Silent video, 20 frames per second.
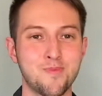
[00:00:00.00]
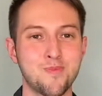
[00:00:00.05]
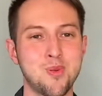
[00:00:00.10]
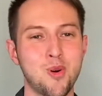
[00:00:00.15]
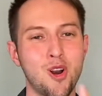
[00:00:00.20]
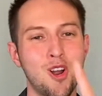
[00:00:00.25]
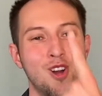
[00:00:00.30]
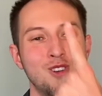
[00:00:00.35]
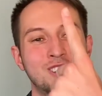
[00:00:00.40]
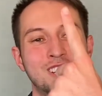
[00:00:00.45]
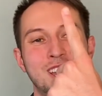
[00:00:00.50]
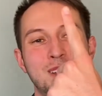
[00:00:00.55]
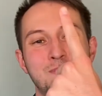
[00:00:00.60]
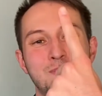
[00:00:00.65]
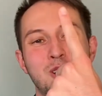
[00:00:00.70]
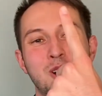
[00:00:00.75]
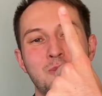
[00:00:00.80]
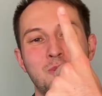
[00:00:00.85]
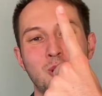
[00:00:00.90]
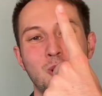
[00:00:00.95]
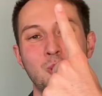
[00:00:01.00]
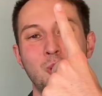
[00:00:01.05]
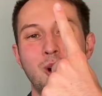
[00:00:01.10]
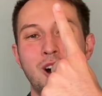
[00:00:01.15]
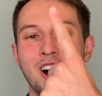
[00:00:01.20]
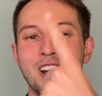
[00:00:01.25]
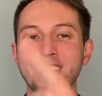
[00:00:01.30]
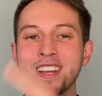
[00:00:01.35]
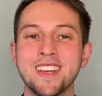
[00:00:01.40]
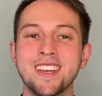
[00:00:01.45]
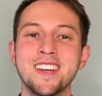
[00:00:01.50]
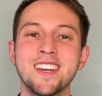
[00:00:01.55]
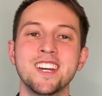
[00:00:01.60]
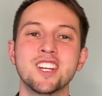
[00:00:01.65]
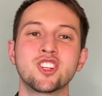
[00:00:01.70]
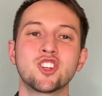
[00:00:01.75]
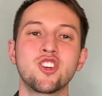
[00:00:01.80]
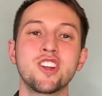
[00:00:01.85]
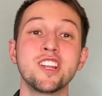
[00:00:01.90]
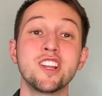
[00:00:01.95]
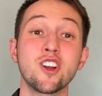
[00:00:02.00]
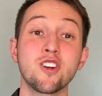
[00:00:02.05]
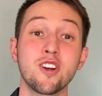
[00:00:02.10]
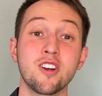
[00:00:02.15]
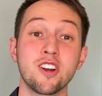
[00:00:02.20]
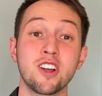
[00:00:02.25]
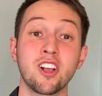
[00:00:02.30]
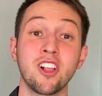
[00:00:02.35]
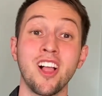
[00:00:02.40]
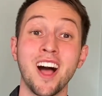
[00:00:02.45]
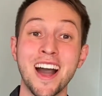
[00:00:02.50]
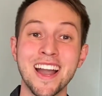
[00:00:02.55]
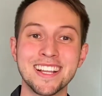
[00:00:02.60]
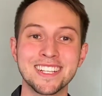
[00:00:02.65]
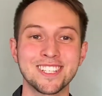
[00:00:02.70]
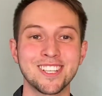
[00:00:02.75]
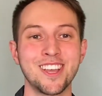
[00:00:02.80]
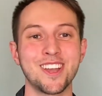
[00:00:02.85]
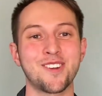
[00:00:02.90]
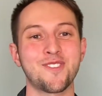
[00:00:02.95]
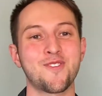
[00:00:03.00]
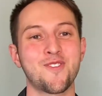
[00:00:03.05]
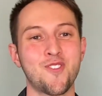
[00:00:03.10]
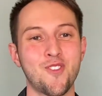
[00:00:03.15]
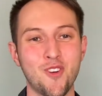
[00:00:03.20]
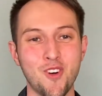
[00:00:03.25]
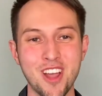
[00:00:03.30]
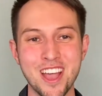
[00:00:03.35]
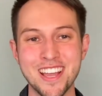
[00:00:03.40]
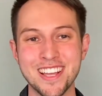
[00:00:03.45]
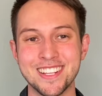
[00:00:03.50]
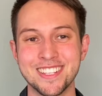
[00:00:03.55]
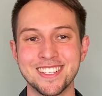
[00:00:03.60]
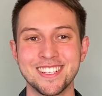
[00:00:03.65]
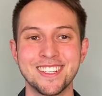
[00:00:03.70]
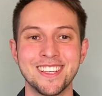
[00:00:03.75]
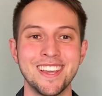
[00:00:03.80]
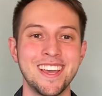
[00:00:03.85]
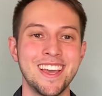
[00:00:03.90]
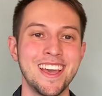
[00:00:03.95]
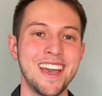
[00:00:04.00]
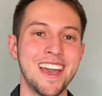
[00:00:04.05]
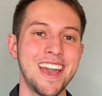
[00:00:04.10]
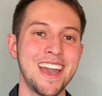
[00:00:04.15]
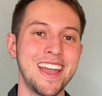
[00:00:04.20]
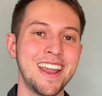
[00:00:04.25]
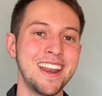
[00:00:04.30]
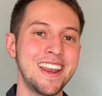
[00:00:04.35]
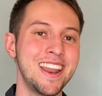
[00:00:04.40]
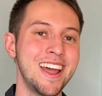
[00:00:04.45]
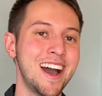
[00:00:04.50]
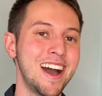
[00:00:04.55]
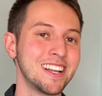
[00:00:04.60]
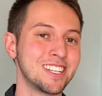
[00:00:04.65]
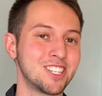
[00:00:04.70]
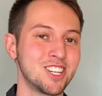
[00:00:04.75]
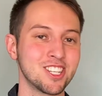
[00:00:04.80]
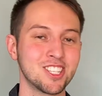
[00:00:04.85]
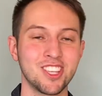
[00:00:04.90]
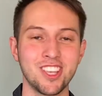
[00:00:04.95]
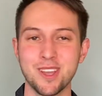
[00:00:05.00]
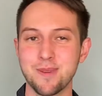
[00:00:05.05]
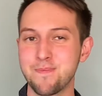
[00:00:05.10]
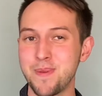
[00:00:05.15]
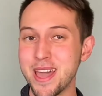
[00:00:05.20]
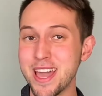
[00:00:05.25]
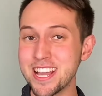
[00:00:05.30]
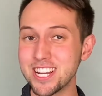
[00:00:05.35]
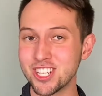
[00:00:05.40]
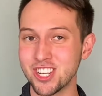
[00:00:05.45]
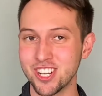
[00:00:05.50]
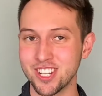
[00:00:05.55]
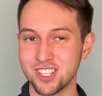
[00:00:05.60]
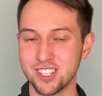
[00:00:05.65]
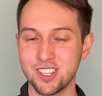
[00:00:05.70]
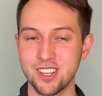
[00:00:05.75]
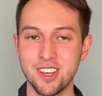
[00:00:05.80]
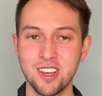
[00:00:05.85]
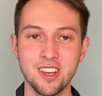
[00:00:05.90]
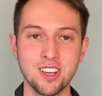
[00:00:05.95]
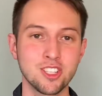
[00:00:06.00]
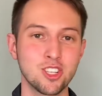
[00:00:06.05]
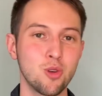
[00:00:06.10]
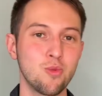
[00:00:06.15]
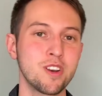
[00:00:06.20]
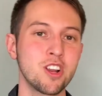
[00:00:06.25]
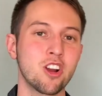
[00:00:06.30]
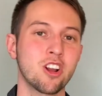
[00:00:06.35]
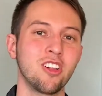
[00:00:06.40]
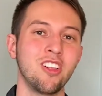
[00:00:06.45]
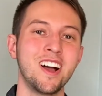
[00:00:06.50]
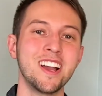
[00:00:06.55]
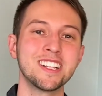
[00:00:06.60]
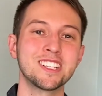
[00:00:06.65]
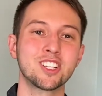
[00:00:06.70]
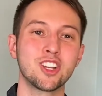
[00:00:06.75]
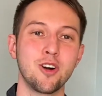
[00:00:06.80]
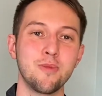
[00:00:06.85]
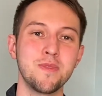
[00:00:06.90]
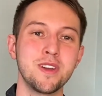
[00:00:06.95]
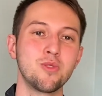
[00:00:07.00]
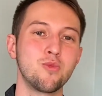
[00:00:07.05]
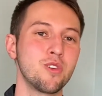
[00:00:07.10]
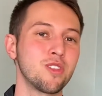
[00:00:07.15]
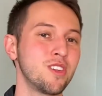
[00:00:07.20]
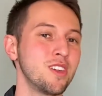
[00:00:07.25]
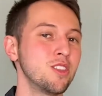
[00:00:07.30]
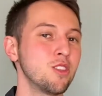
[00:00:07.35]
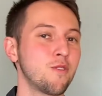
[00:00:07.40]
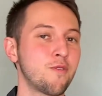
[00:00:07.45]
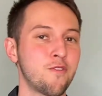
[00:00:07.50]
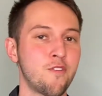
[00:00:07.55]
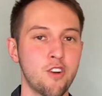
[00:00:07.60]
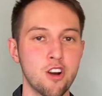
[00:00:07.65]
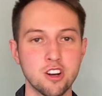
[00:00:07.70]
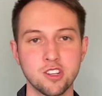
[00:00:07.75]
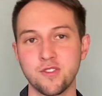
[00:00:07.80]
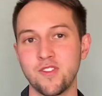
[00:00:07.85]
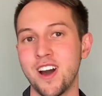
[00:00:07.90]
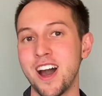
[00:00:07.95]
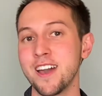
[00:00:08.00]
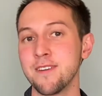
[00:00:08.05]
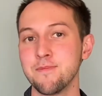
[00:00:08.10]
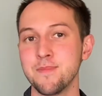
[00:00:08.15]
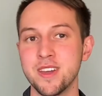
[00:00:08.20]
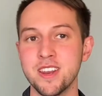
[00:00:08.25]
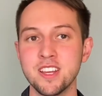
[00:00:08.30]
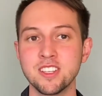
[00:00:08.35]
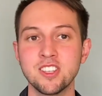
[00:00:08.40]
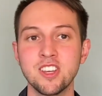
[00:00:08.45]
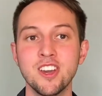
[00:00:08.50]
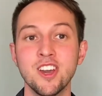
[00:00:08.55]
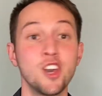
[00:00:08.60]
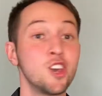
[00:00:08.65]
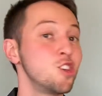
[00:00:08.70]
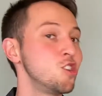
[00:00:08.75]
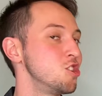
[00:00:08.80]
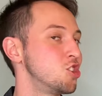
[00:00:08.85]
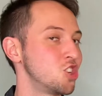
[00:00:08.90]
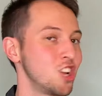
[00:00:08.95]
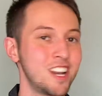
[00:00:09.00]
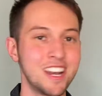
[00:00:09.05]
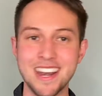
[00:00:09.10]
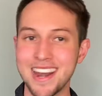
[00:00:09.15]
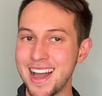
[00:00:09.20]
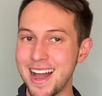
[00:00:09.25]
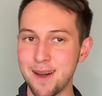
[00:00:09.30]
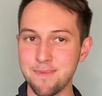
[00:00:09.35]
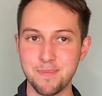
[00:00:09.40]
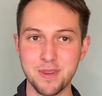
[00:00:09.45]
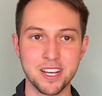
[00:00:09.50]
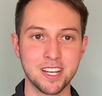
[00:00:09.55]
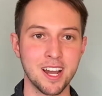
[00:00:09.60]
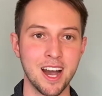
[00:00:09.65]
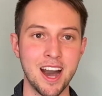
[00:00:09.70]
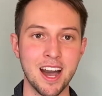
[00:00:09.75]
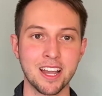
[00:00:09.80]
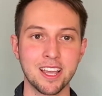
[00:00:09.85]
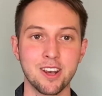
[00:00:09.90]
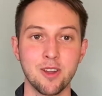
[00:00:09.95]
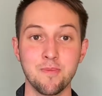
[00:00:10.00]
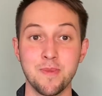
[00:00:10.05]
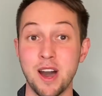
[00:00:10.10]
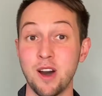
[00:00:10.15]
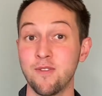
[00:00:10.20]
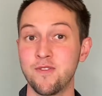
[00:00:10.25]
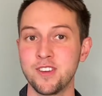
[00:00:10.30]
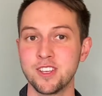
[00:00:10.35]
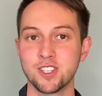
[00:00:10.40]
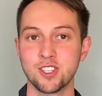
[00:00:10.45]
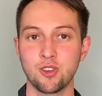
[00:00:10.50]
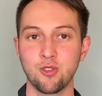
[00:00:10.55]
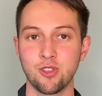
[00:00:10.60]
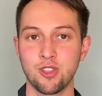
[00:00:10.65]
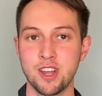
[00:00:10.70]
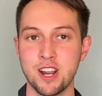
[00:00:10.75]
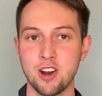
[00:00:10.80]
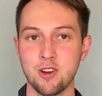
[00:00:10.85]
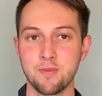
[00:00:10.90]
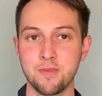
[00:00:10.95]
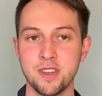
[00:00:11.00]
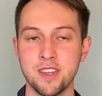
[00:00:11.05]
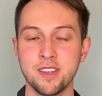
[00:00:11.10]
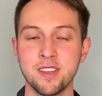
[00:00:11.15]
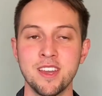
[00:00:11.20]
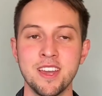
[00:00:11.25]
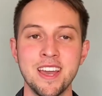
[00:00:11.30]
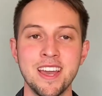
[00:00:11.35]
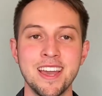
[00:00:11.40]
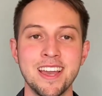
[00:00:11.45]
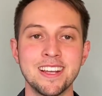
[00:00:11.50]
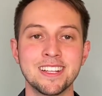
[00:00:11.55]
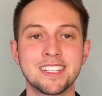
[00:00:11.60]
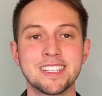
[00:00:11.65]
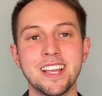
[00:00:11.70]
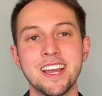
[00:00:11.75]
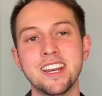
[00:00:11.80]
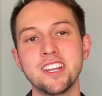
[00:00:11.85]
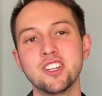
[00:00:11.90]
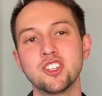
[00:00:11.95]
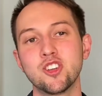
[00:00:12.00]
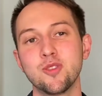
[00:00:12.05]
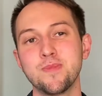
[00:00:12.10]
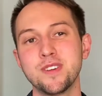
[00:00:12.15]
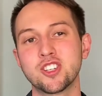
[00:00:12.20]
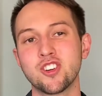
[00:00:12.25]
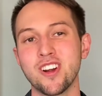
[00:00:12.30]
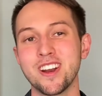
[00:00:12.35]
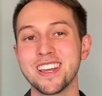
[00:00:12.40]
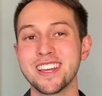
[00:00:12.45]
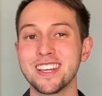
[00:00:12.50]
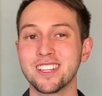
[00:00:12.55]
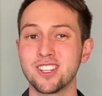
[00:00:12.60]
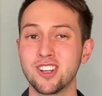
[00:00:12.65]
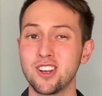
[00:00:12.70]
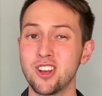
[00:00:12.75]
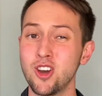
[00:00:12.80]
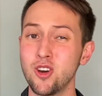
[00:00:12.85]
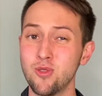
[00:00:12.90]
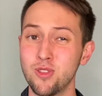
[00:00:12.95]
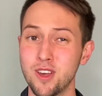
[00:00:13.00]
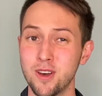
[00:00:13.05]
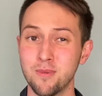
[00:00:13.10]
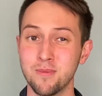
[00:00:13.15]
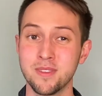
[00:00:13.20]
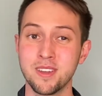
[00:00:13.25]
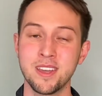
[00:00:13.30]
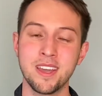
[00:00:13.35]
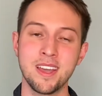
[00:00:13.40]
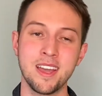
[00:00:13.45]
Pro tip number 1, treat your clients like friends and not just like patients. So when your clients come in, within the first 5 minutes, you should not be talking about physical therapy. Instead, you should be trying to get to know them.